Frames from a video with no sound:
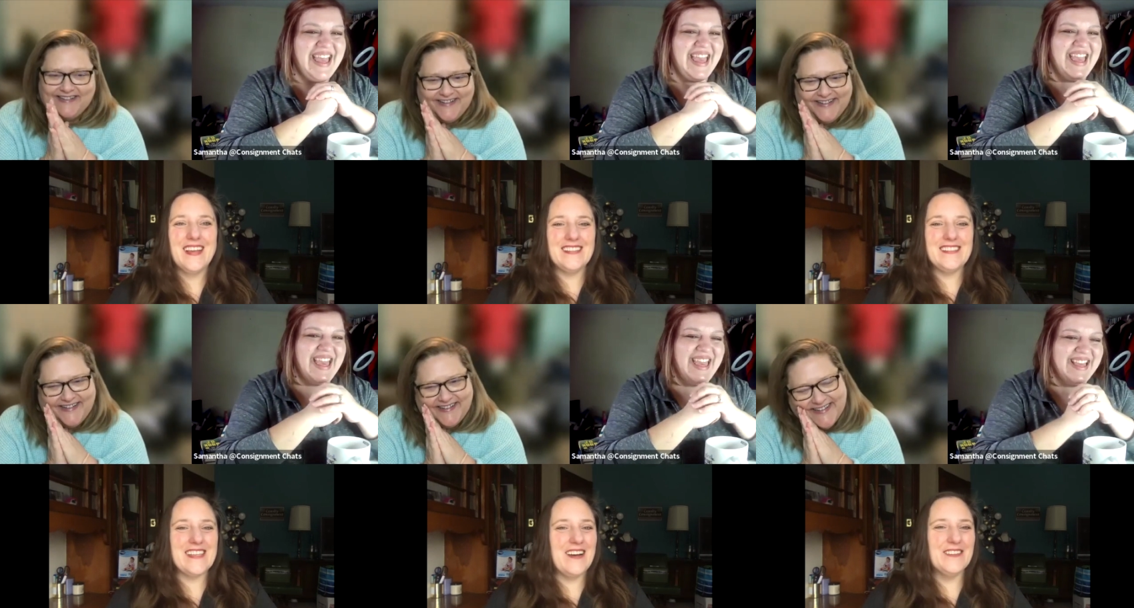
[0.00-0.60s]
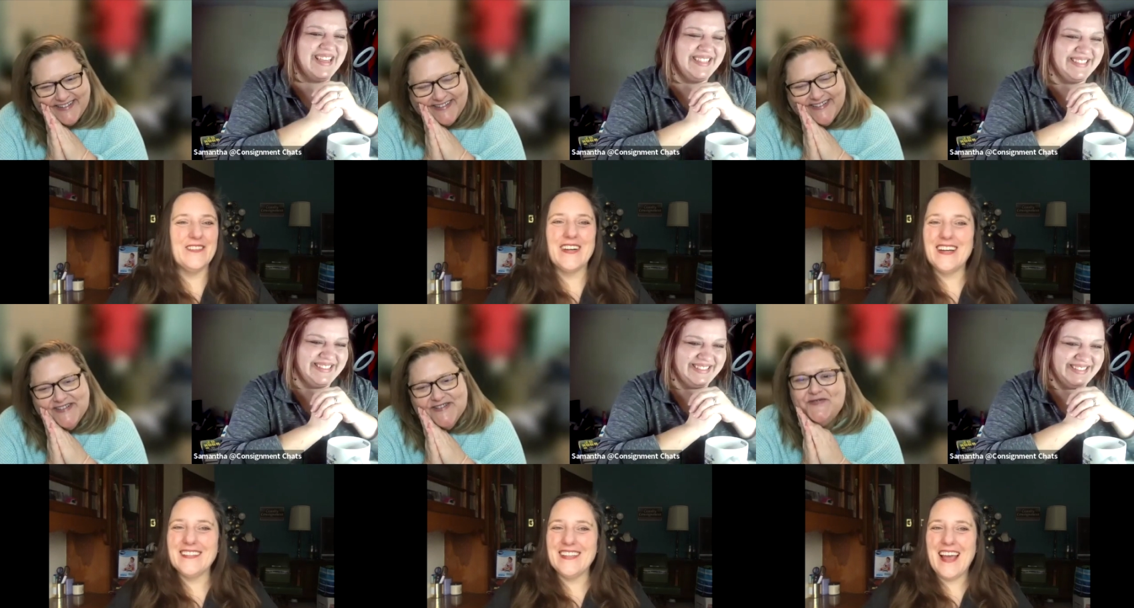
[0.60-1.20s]
Speaker 1: it's out in the
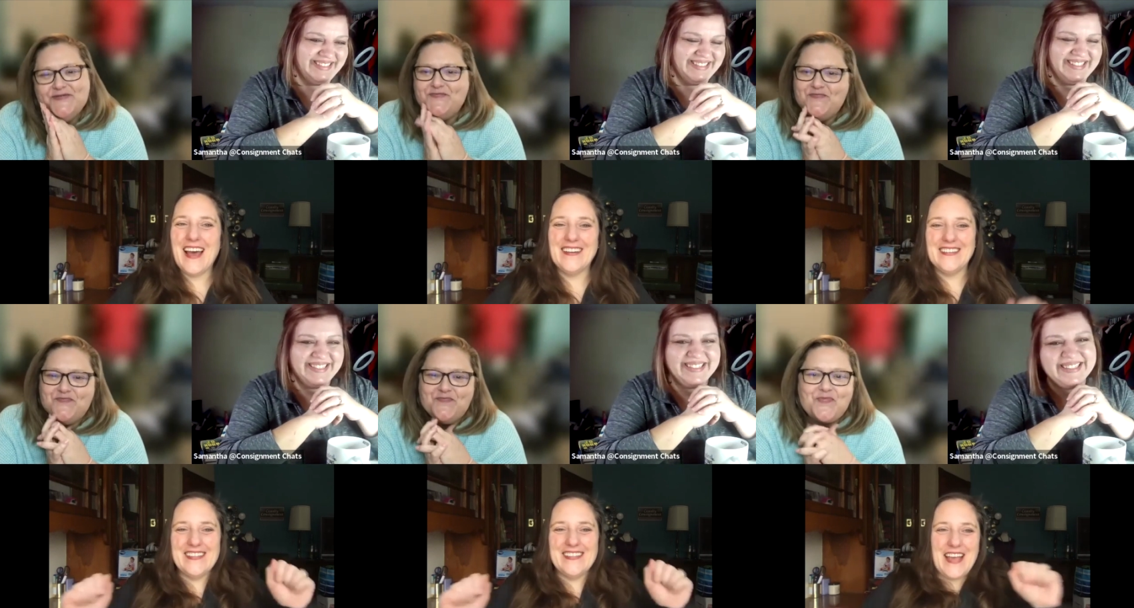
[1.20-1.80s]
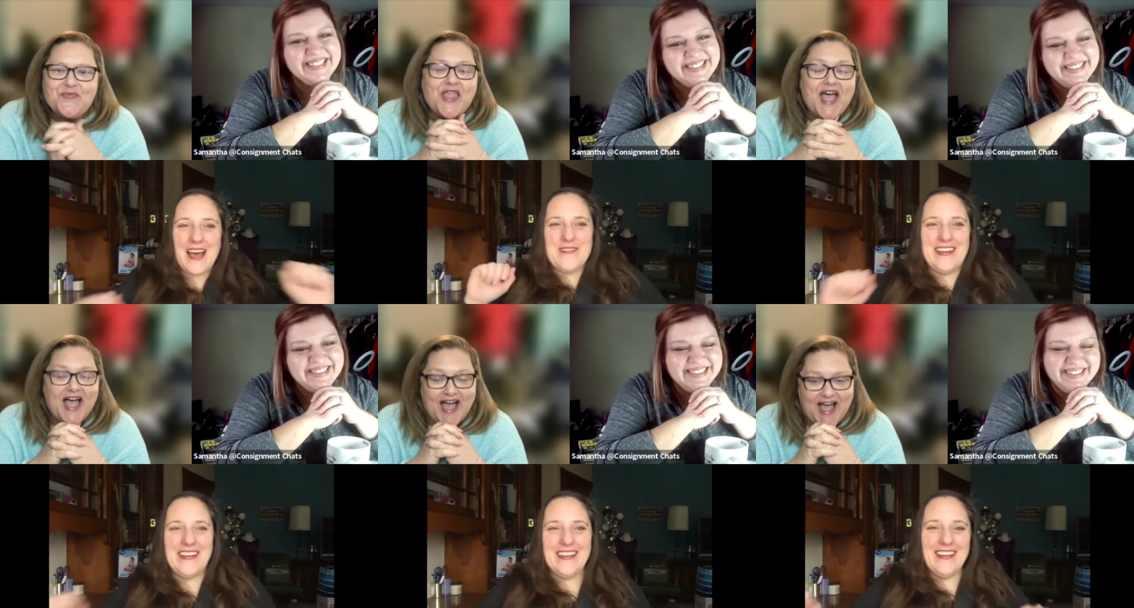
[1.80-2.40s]
world now. It's
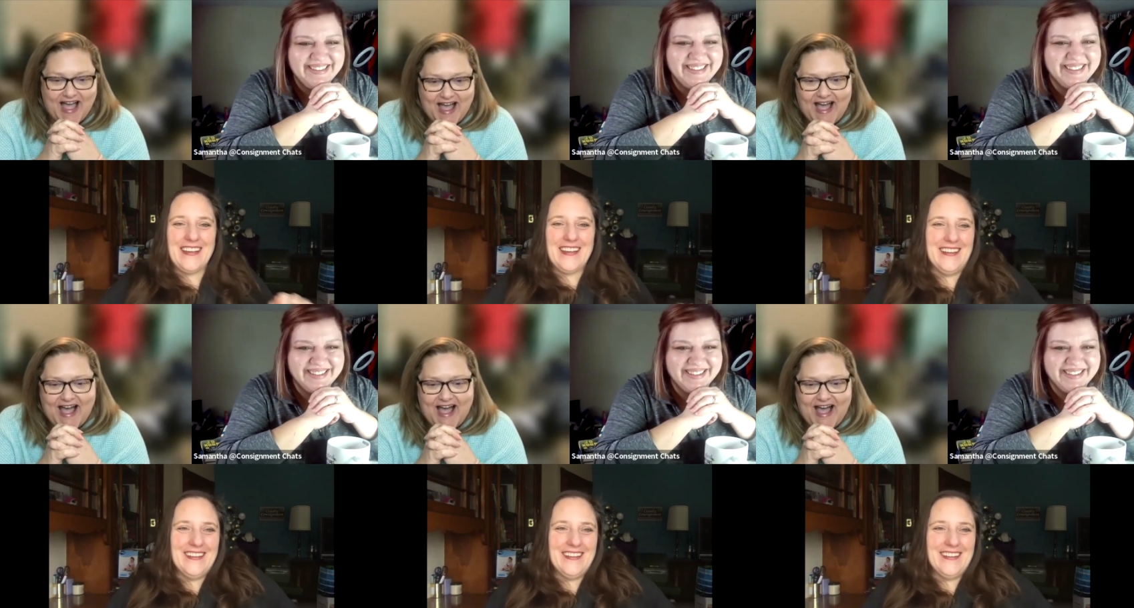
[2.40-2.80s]
happening.